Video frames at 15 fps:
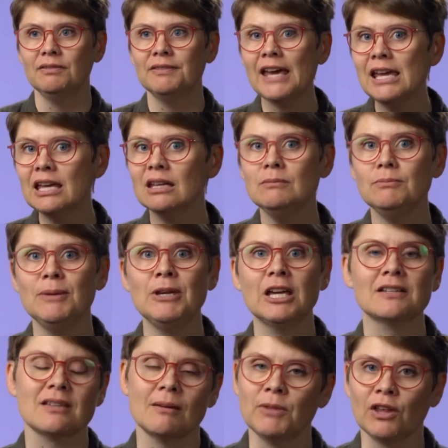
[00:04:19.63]
They can
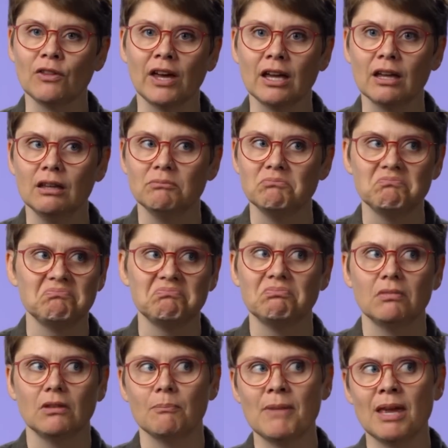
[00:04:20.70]
mimic something like
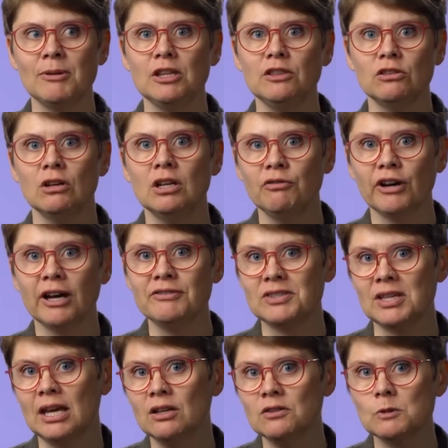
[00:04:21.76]
maybe 35
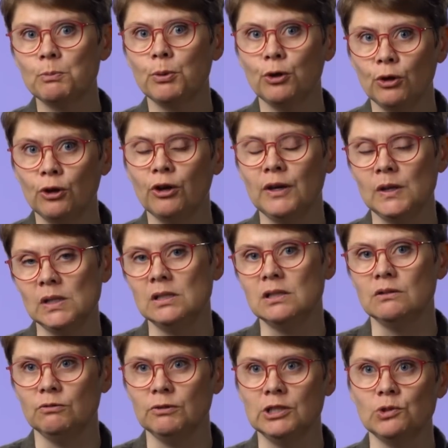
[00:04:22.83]
sounds per
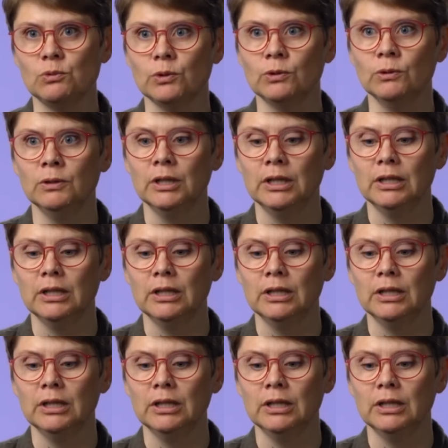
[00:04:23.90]
individual.